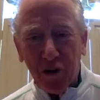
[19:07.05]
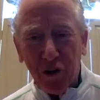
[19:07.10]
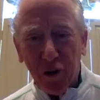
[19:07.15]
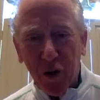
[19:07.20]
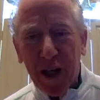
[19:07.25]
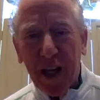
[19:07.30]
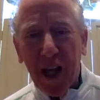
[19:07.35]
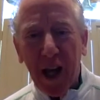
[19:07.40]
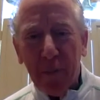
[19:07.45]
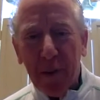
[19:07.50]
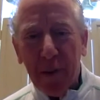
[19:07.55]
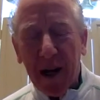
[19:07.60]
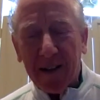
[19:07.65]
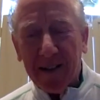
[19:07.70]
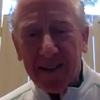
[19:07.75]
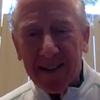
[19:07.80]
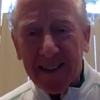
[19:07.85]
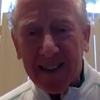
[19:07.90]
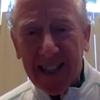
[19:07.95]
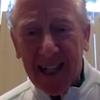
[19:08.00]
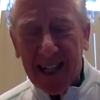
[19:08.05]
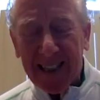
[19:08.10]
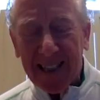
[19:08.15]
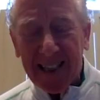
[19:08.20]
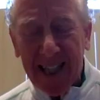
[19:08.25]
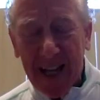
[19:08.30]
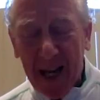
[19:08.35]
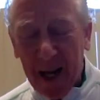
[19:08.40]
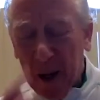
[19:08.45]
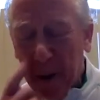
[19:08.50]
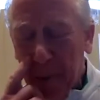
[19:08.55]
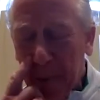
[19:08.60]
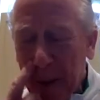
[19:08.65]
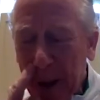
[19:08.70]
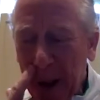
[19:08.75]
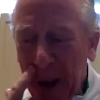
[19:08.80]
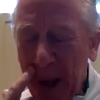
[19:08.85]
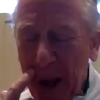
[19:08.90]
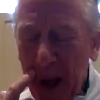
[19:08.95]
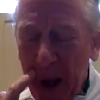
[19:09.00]
So he came out to the Saints camp
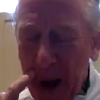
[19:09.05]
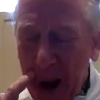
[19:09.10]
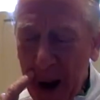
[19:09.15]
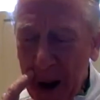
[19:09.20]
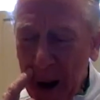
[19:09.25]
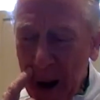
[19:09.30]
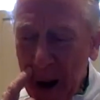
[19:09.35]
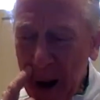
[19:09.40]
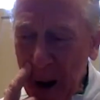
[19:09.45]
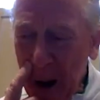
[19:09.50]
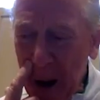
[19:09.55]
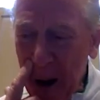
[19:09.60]
and